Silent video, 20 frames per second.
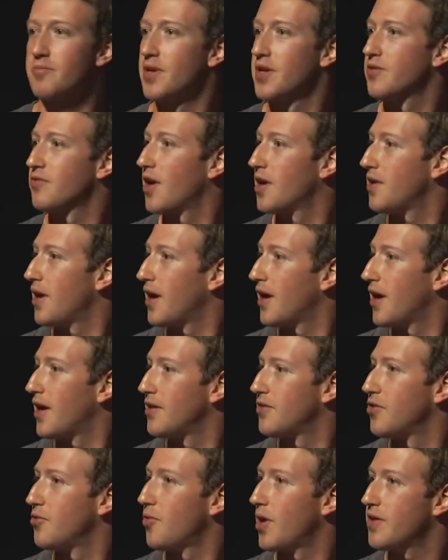me, right?
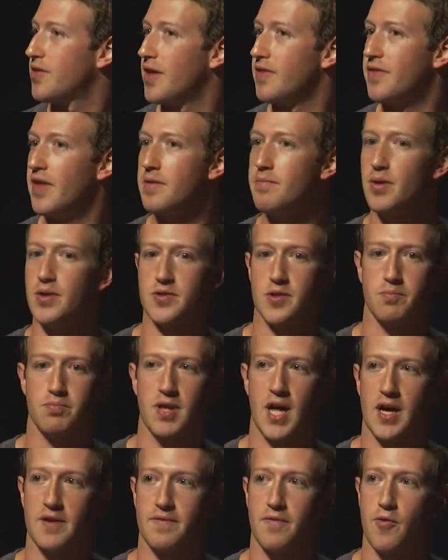In the way that they built a
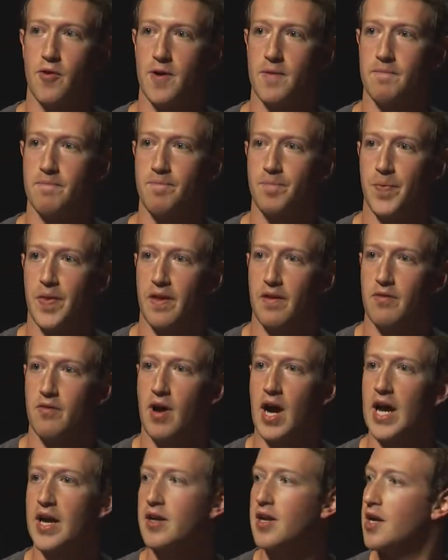platform,
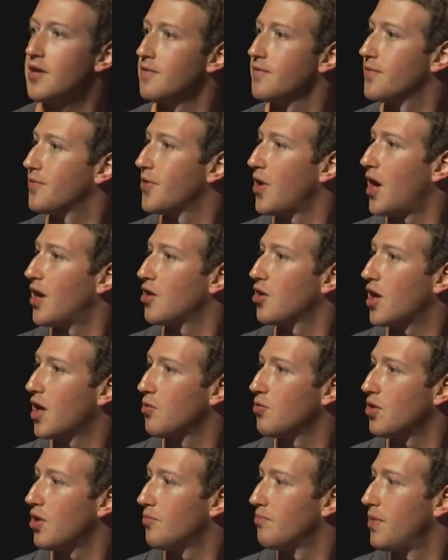I kind of thought, okay,
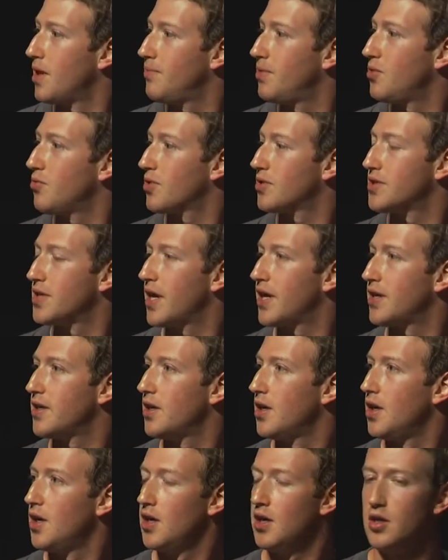well, maybe one
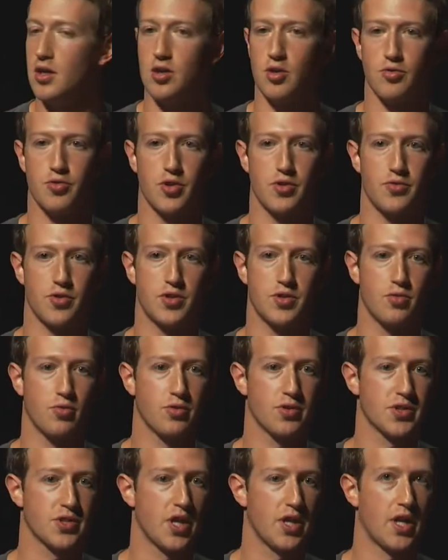day, the
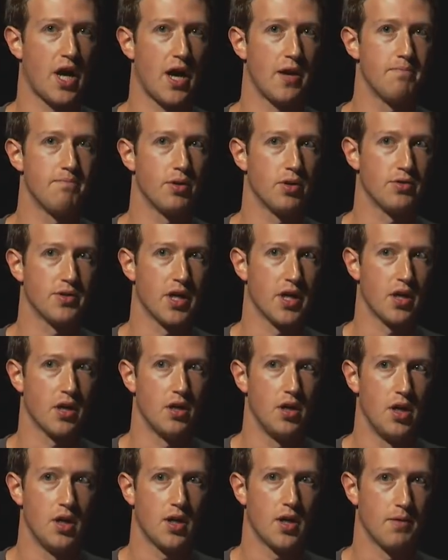tools that I'm
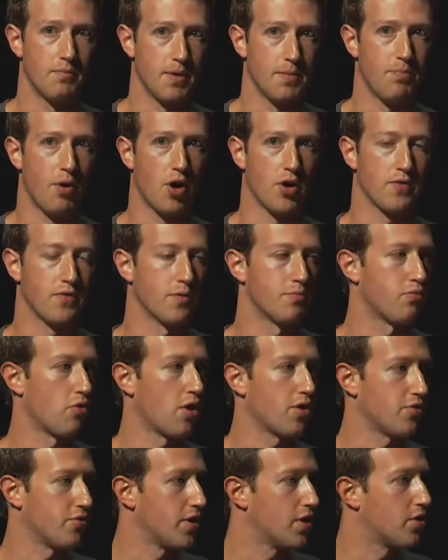building can be part of a
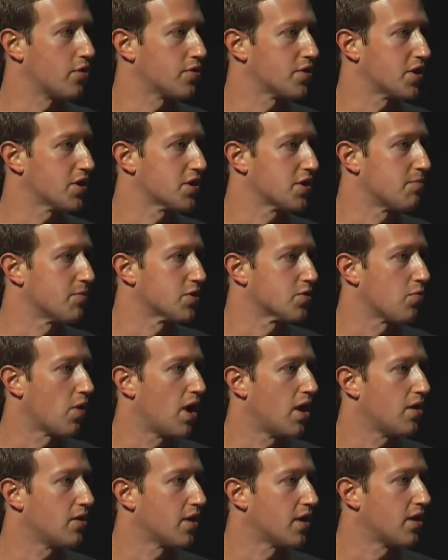broader ecosystem as
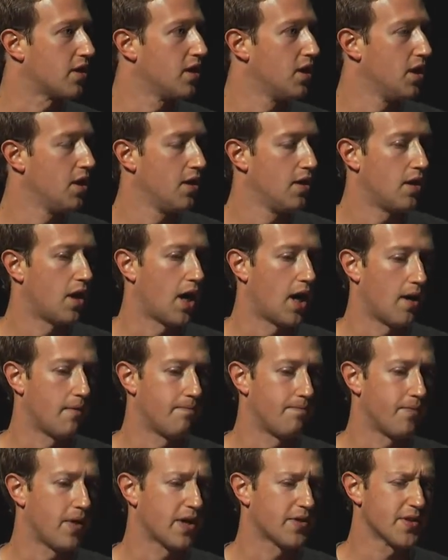well. And
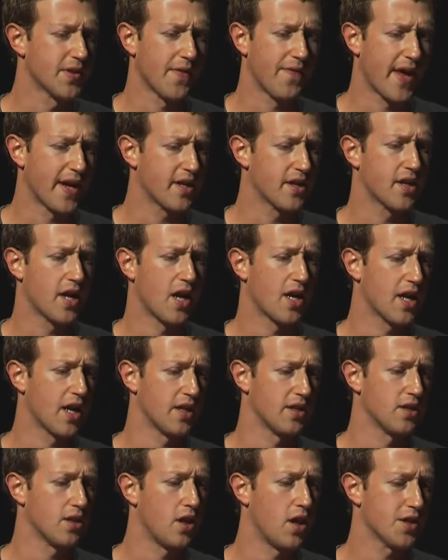I think that had kind of
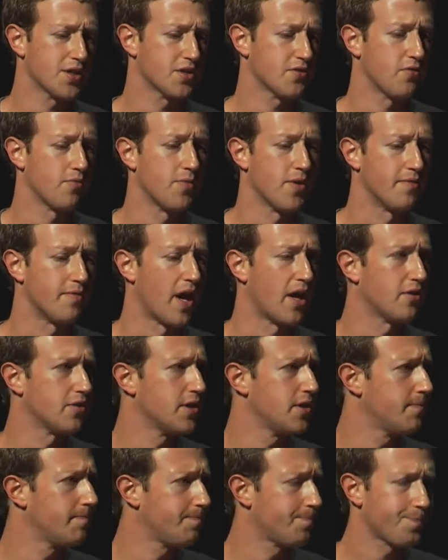gotten lost from the
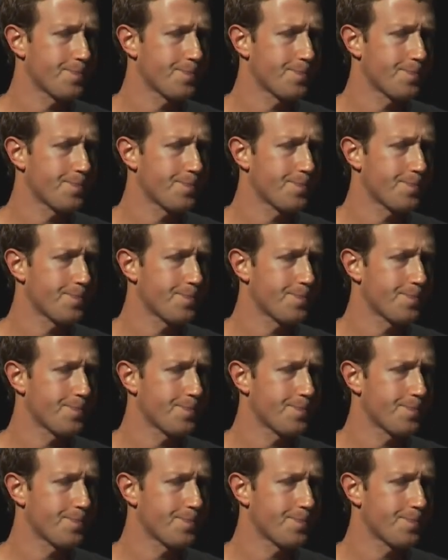Valley